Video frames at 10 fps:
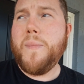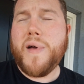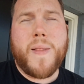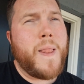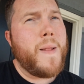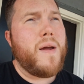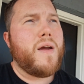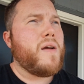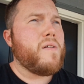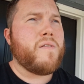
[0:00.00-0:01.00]
But
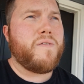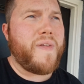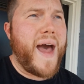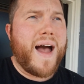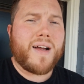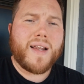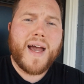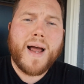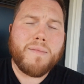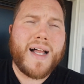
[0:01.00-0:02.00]
for The
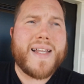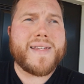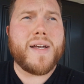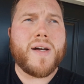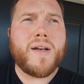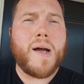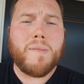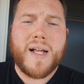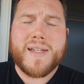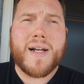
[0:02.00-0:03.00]
Acolyte, I'm glad it's done. I'm
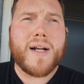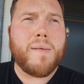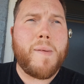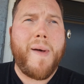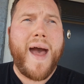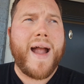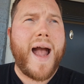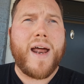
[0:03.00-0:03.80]
glad it's not coming back.